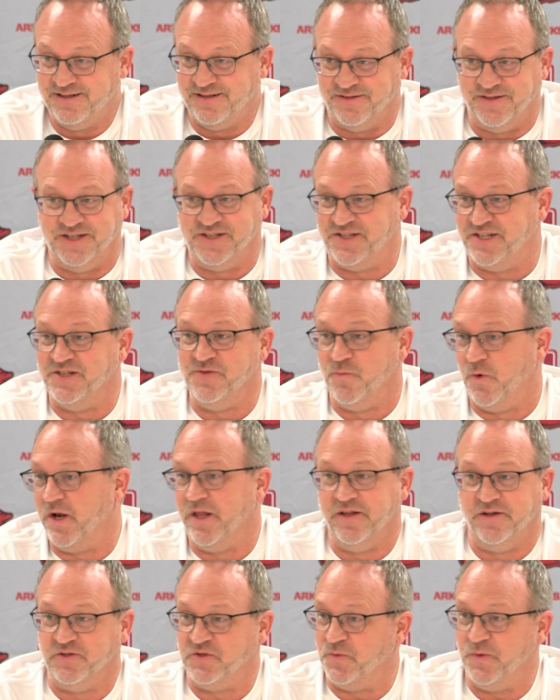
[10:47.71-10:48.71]
This isn't one
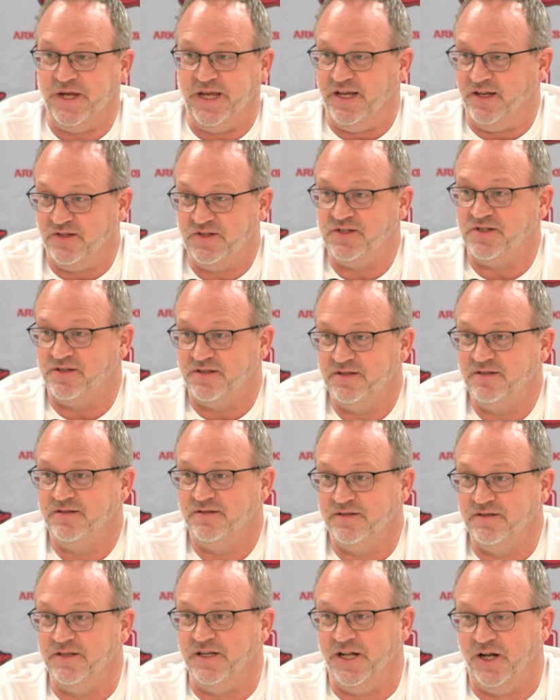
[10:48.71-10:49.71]
of those weeks.
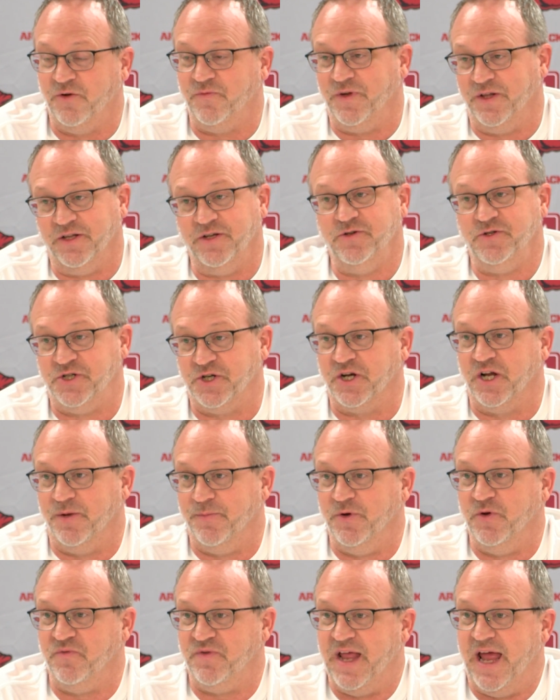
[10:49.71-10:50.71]
You know, if you lose, you're going
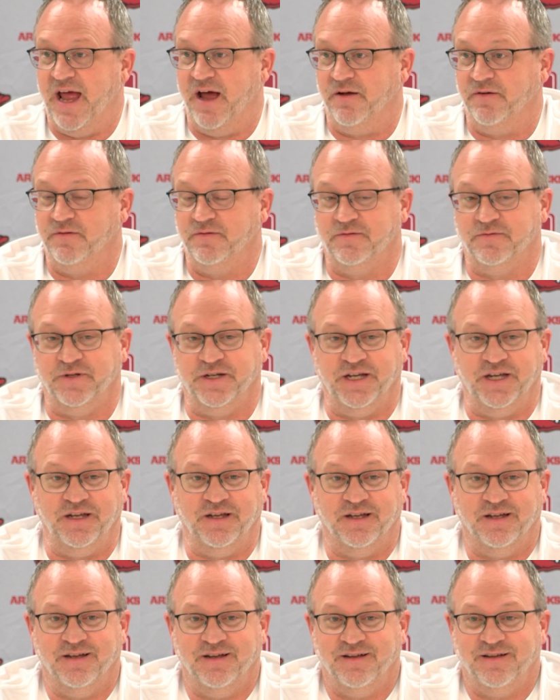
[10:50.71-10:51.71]
to move down.
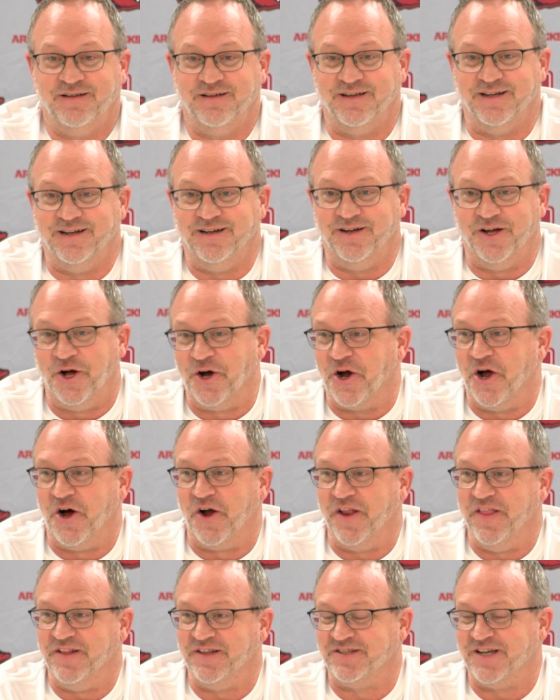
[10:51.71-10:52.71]
We hung
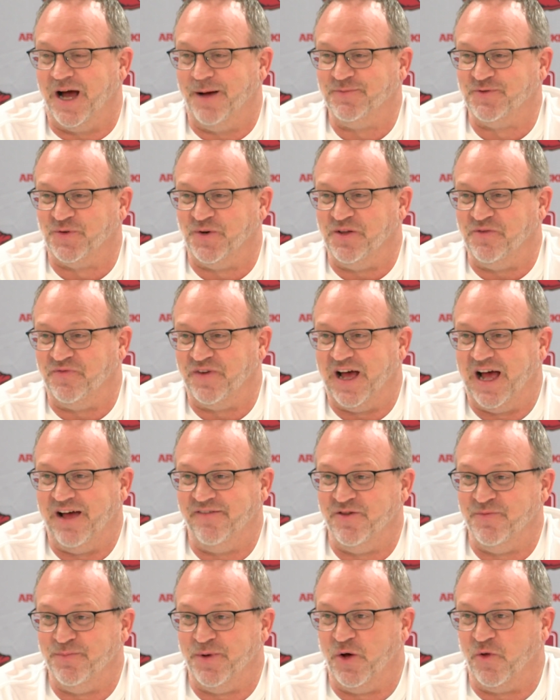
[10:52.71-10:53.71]
on in the top
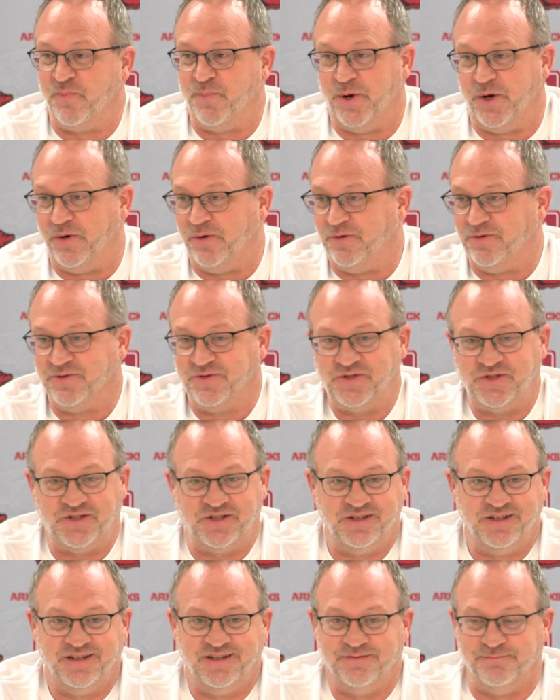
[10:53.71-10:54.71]
25 in both
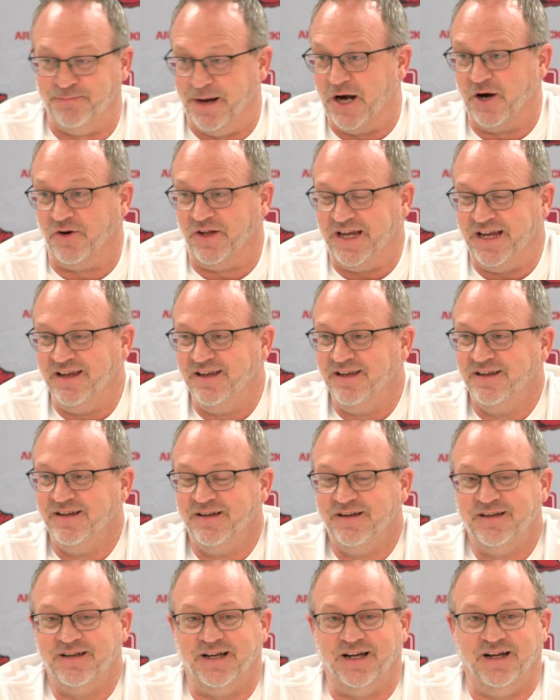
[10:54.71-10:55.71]
polls, barely.
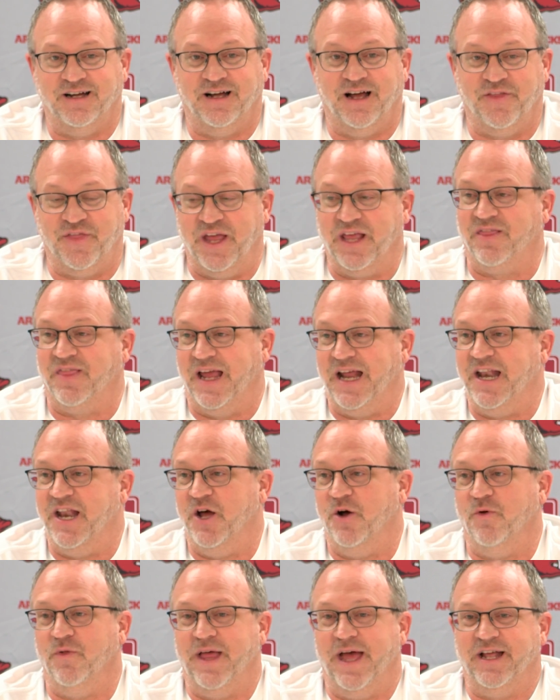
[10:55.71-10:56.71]
I think they
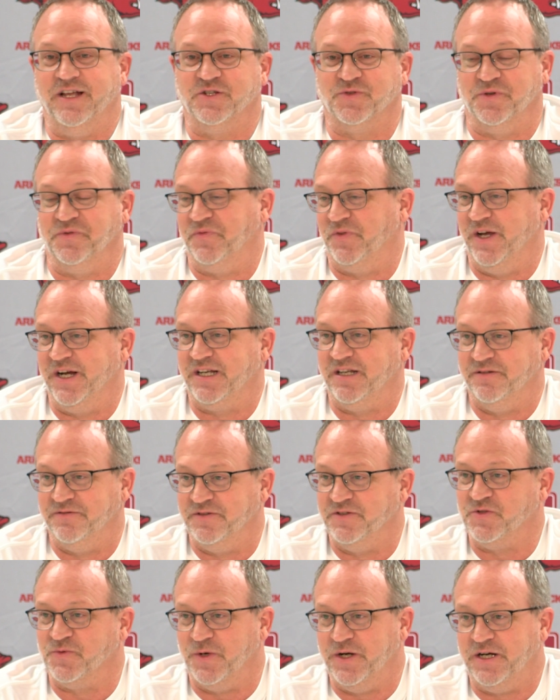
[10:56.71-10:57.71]
know that is reflective
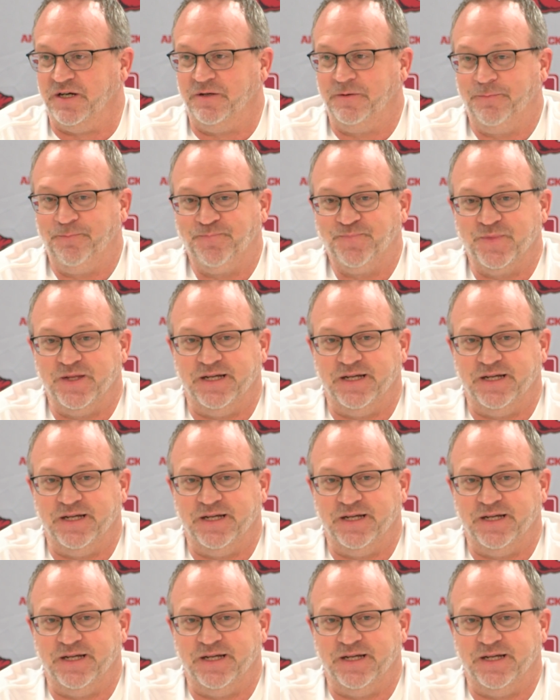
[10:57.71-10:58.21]
as well.